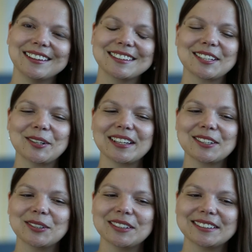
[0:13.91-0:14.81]
So I
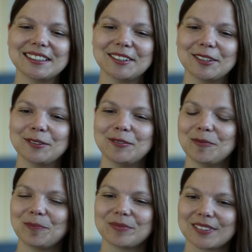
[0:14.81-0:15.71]
could,
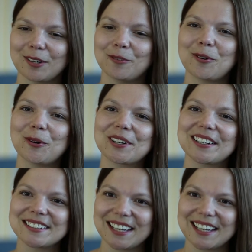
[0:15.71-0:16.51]
of course,